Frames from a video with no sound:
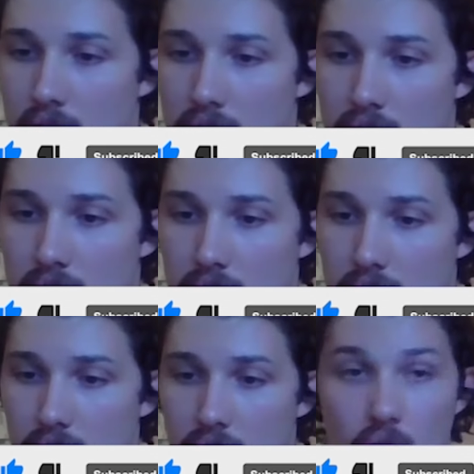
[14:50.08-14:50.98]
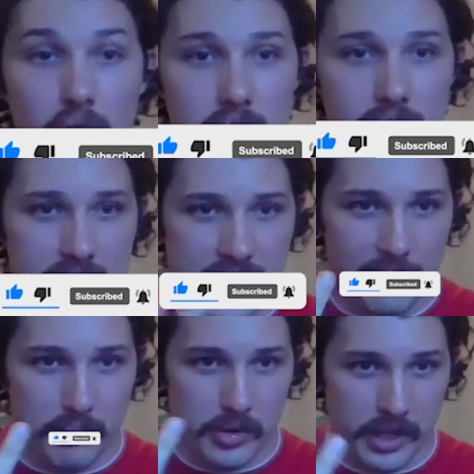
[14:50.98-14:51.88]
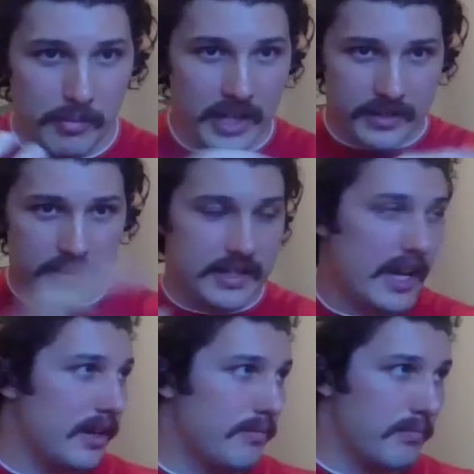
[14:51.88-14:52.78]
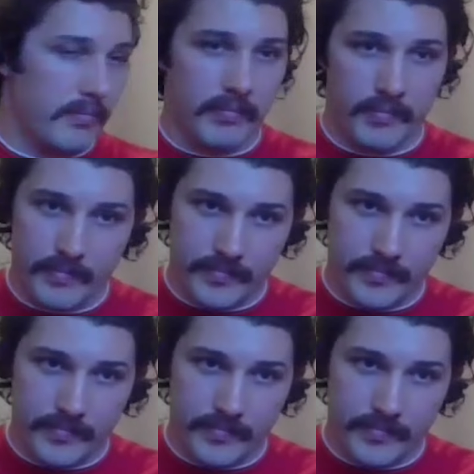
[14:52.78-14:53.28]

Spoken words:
All of us have pretty much the same